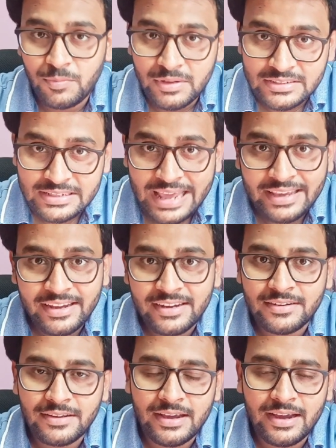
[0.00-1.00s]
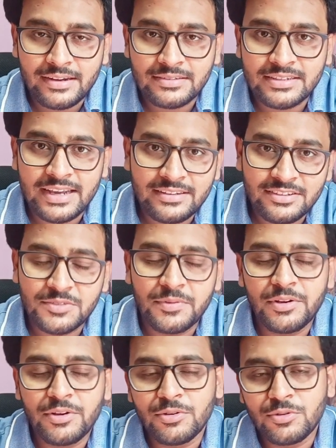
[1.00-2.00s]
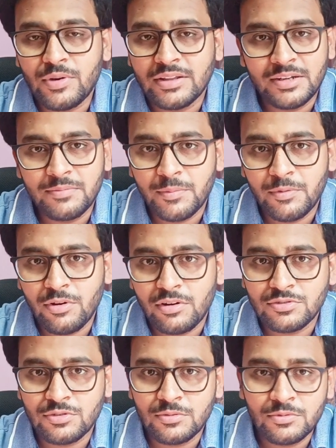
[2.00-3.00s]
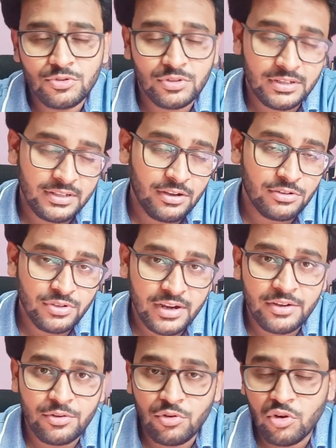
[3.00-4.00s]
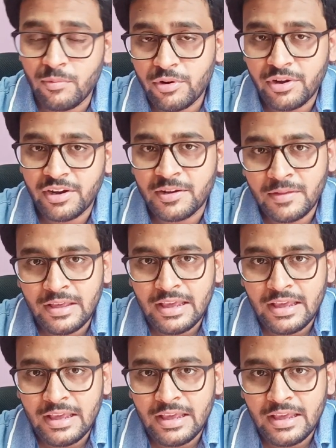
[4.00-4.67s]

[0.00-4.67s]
please like it and share this video to other people also, so that they also get to know about it.